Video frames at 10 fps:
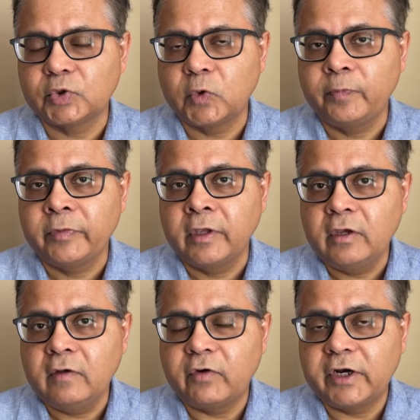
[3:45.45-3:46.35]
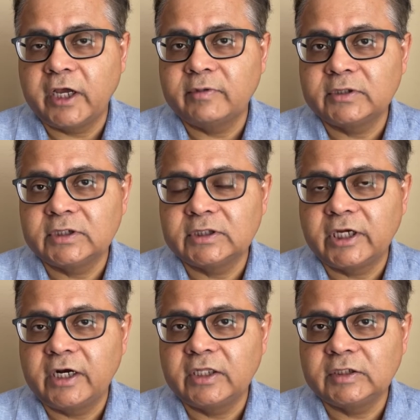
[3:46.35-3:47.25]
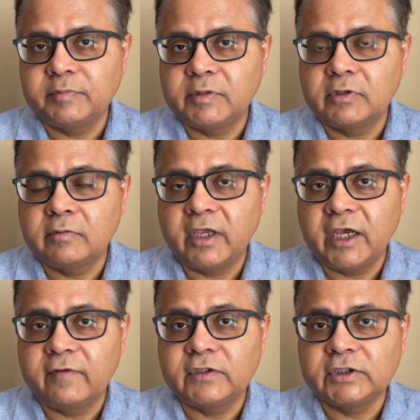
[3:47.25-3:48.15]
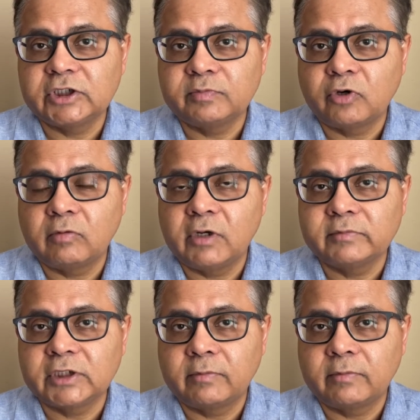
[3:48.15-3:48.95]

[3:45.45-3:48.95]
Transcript: So what happens is that these people may have research problems.